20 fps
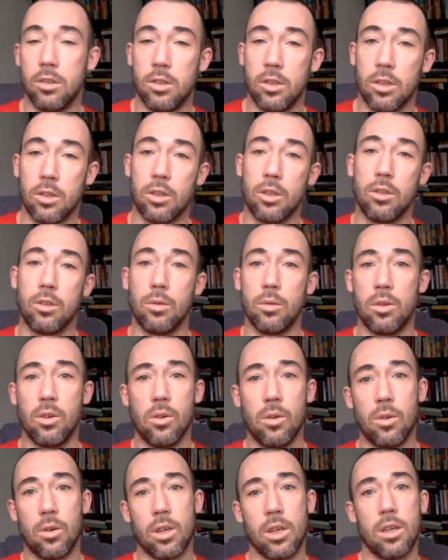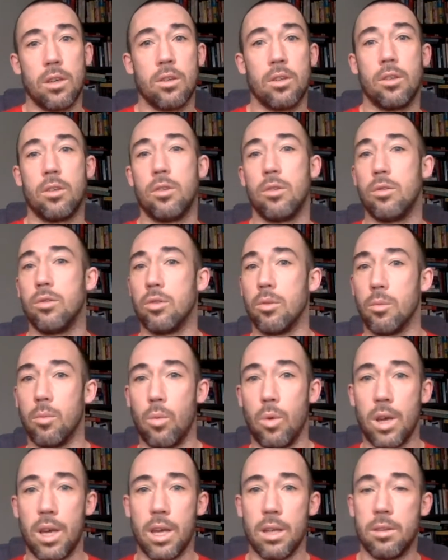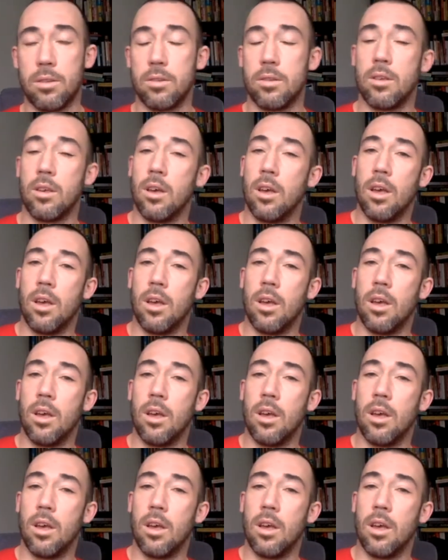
you're going to do yoga, you're going to do some weights.